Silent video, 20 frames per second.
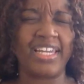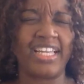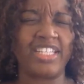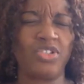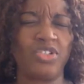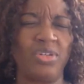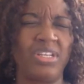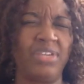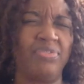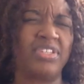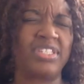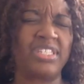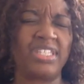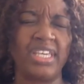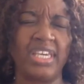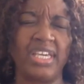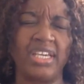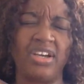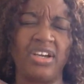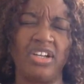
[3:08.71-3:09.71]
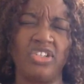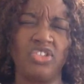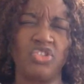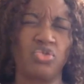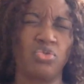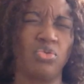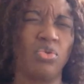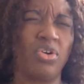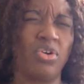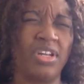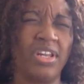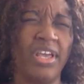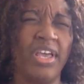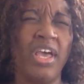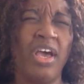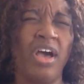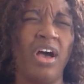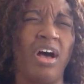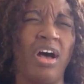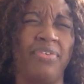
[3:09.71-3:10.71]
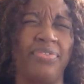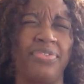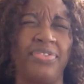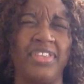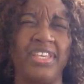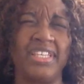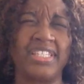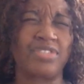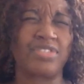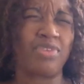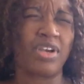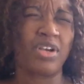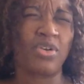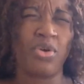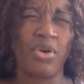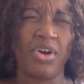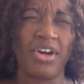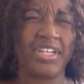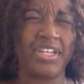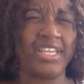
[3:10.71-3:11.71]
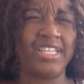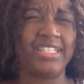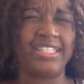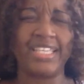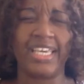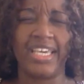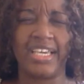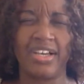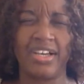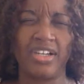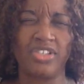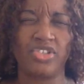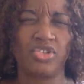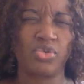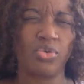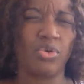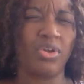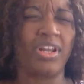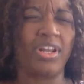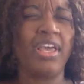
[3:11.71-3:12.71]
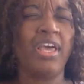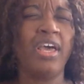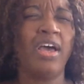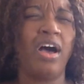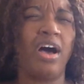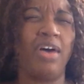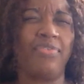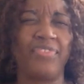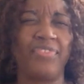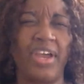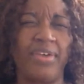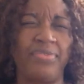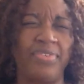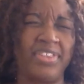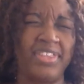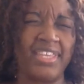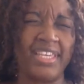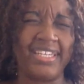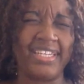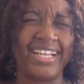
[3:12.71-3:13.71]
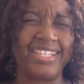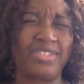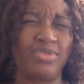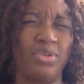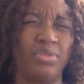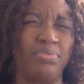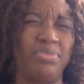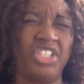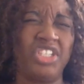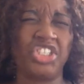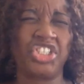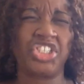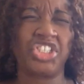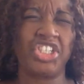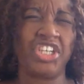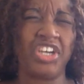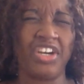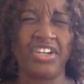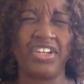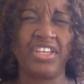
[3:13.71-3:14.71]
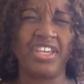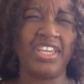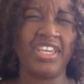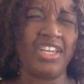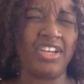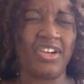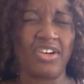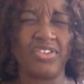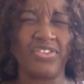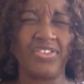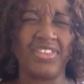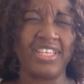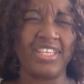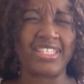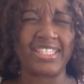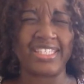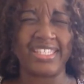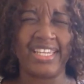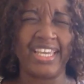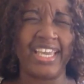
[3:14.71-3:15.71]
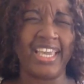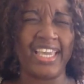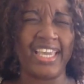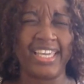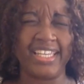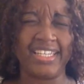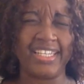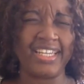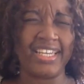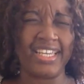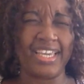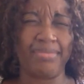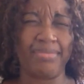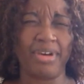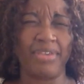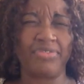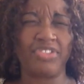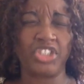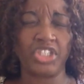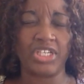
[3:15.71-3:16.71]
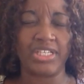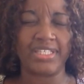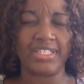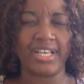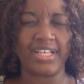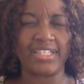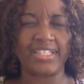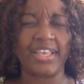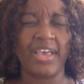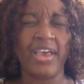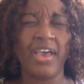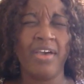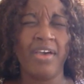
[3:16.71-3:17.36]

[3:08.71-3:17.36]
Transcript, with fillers: that you'll even take control of this recording, take control of everything that will be shared here this day in the name of Jesus.